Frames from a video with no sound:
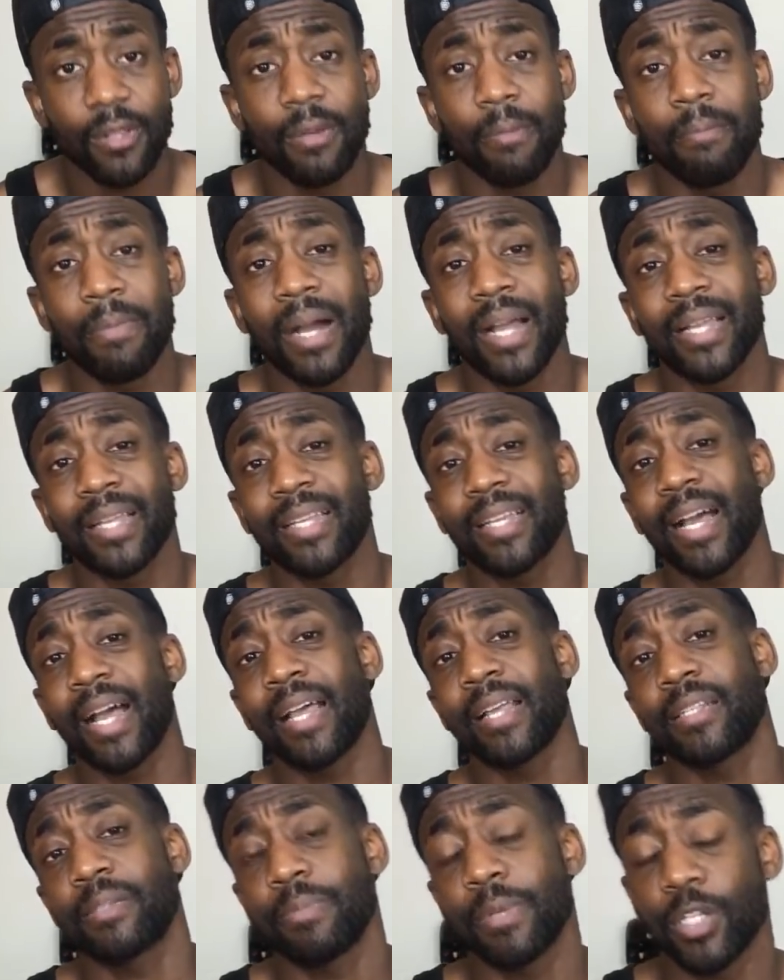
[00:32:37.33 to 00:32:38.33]
My
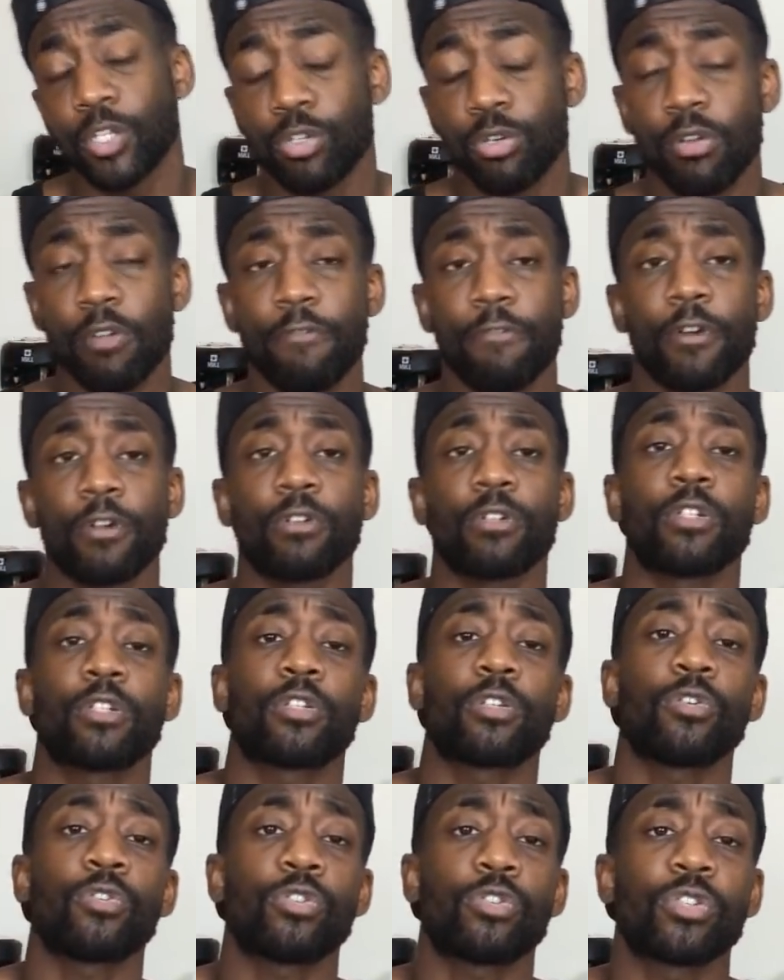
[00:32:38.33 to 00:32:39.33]
guys, make sure you follow the
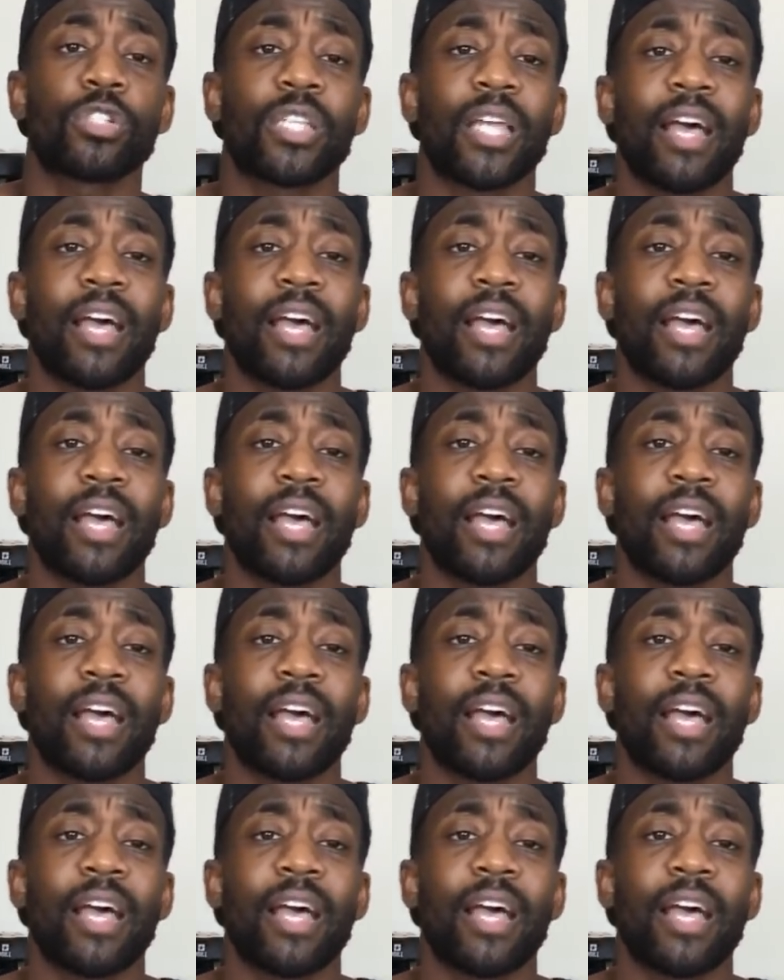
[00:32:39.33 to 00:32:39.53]
socials